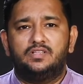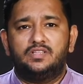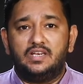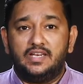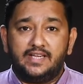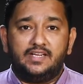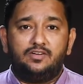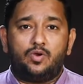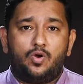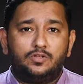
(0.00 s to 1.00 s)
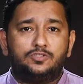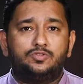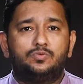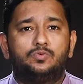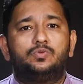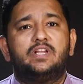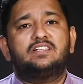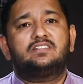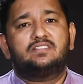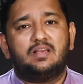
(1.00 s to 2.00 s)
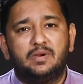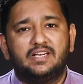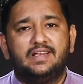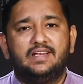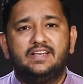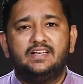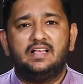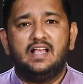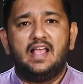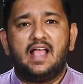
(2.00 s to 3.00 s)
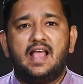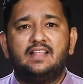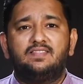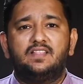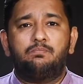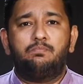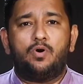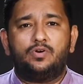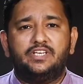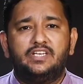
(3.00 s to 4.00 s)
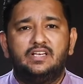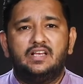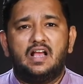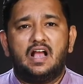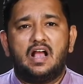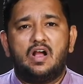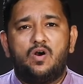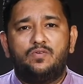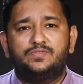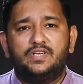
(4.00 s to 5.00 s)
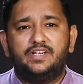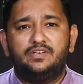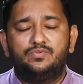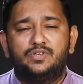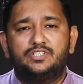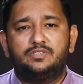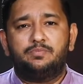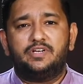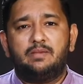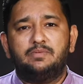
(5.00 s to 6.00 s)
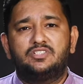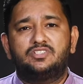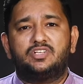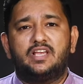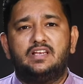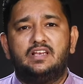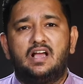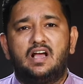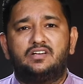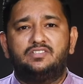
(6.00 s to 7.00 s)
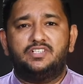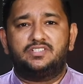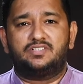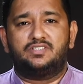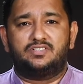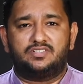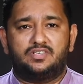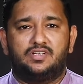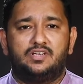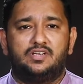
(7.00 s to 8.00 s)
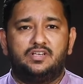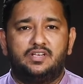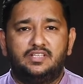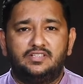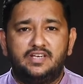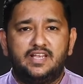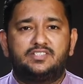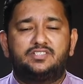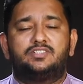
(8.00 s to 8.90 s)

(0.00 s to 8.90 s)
The lead, also known as summary lead, and the body of the inverted pyramid style are discussed in the next